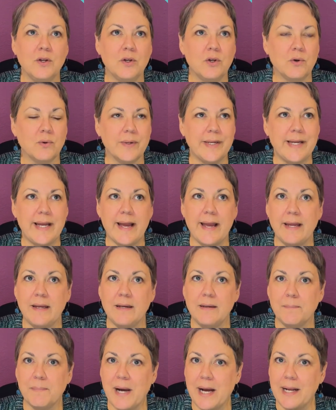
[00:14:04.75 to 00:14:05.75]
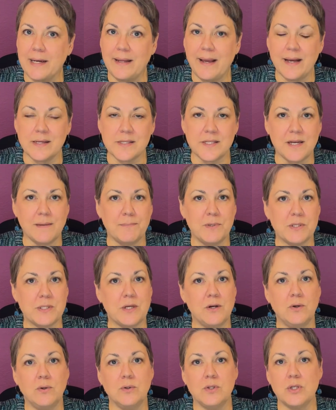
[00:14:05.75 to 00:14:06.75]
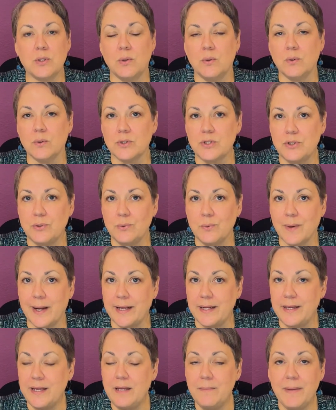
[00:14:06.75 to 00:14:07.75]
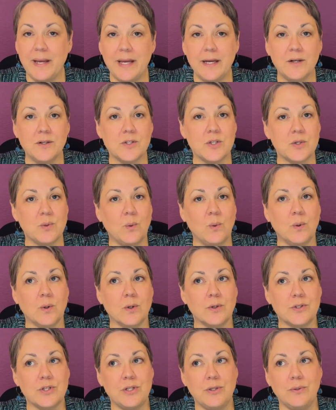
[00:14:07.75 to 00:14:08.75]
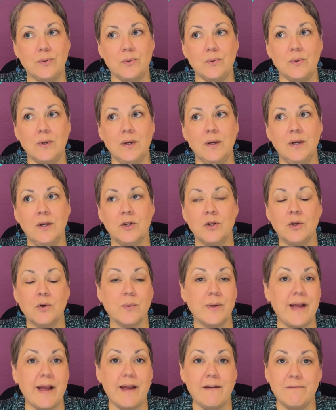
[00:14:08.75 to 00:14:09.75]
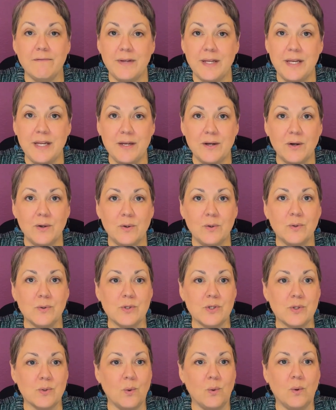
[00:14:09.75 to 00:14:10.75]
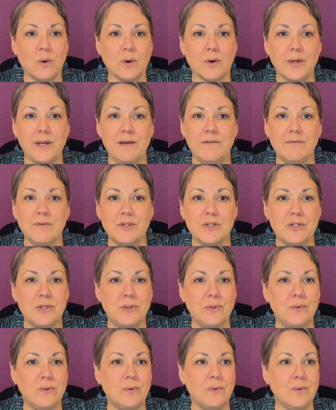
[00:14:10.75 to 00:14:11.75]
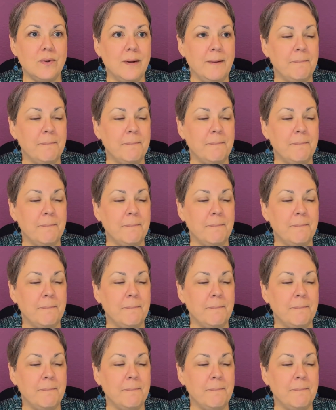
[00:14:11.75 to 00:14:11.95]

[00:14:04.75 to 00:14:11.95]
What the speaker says: create podcast episodes, or to write emails, or to create videos, or even to